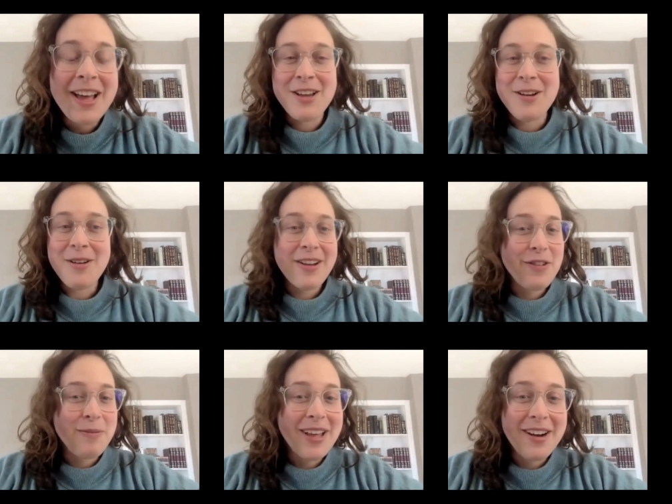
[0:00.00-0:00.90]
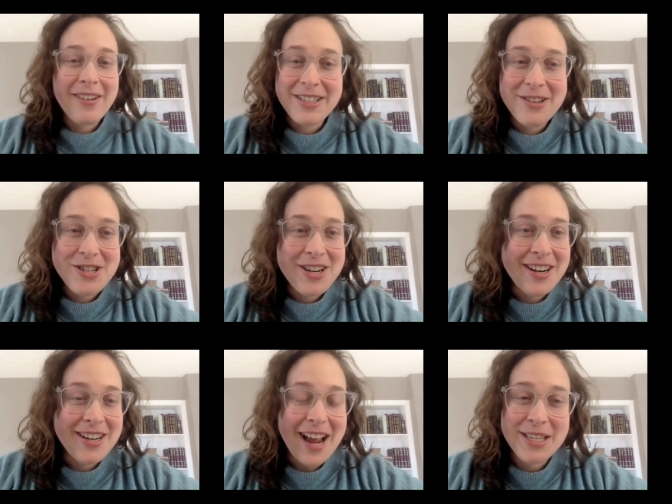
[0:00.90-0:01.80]
you know what if you made a resolution
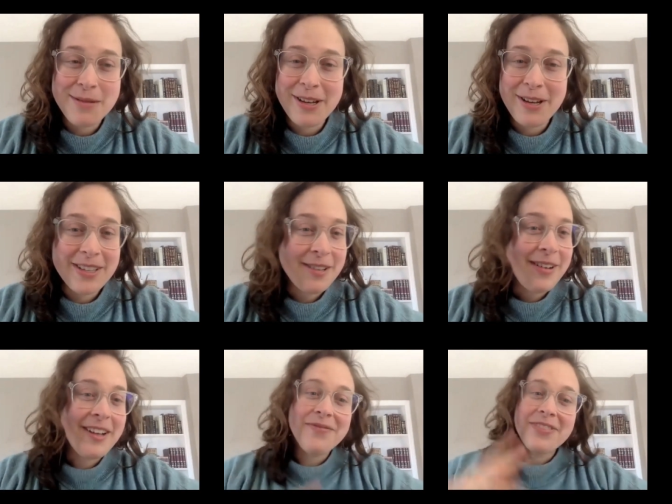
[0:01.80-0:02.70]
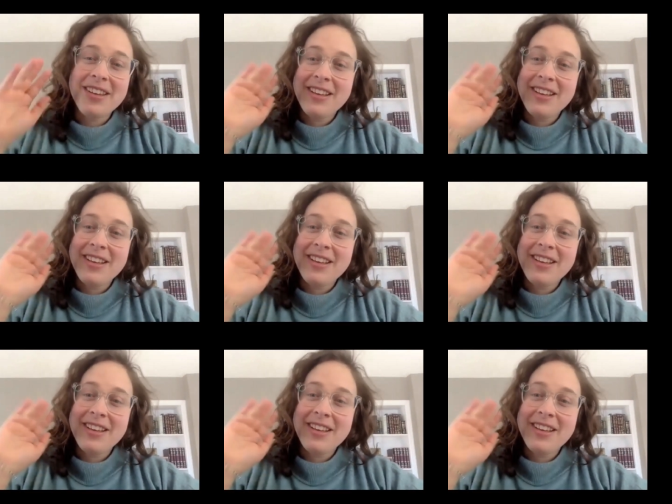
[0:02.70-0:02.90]
and it hasn't been going so well